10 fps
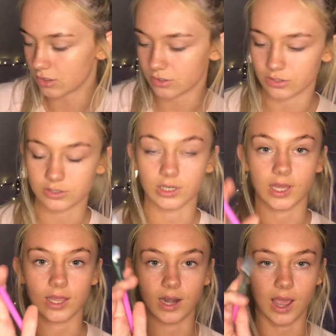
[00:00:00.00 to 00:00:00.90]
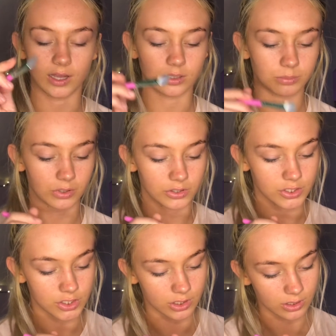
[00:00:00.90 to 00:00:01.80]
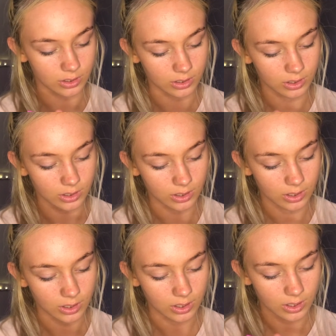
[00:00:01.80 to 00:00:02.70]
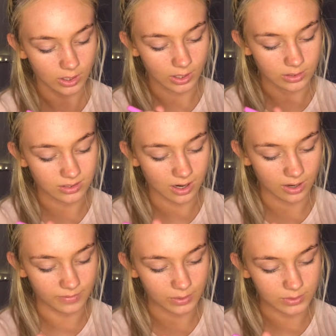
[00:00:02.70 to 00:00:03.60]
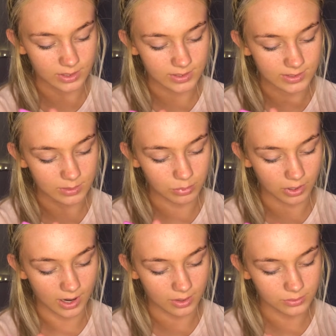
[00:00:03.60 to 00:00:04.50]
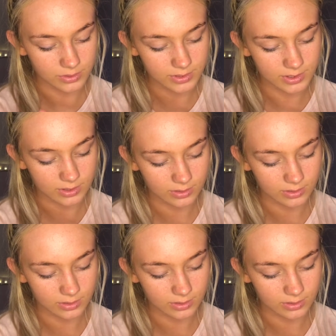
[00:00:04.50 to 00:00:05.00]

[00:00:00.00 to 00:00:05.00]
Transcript: So I'm just gonna get an angled brush and carve out the brows.